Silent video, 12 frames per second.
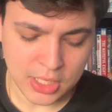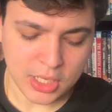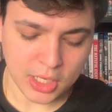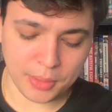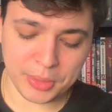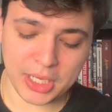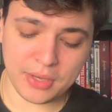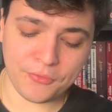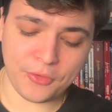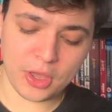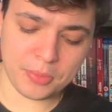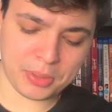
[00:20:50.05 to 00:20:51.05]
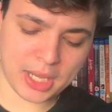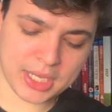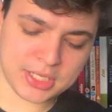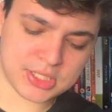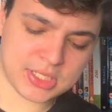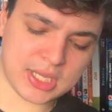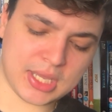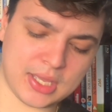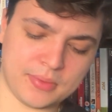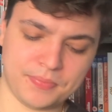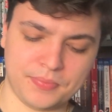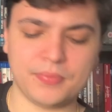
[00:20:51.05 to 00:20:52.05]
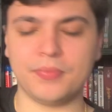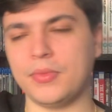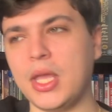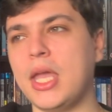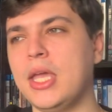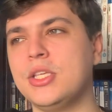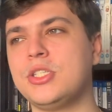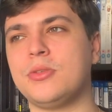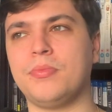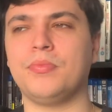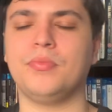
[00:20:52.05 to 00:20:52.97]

Coming in third place is